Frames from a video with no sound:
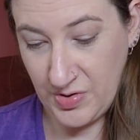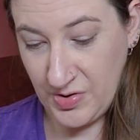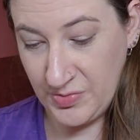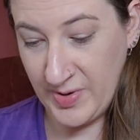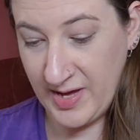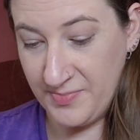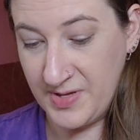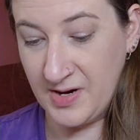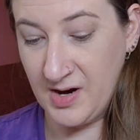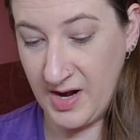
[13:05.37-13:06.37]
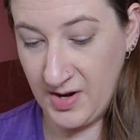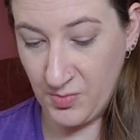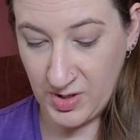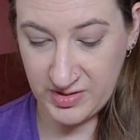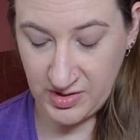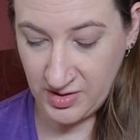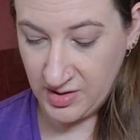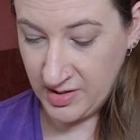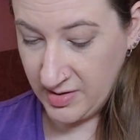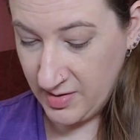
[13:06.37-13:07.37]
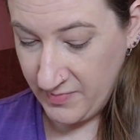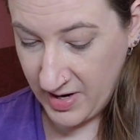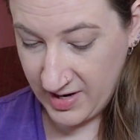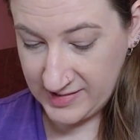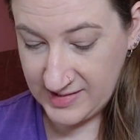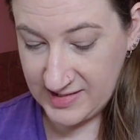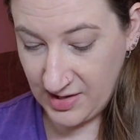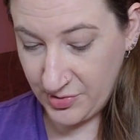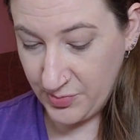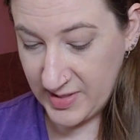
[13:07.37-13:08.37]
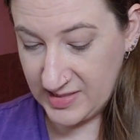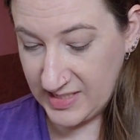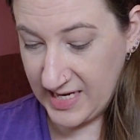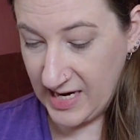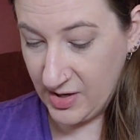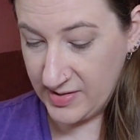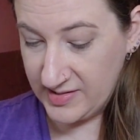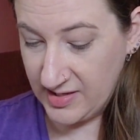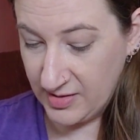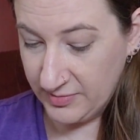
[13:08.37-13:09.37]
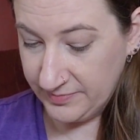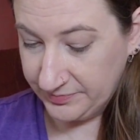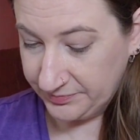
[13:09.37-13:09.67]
on the way up there I worked on my Southwest Carousel,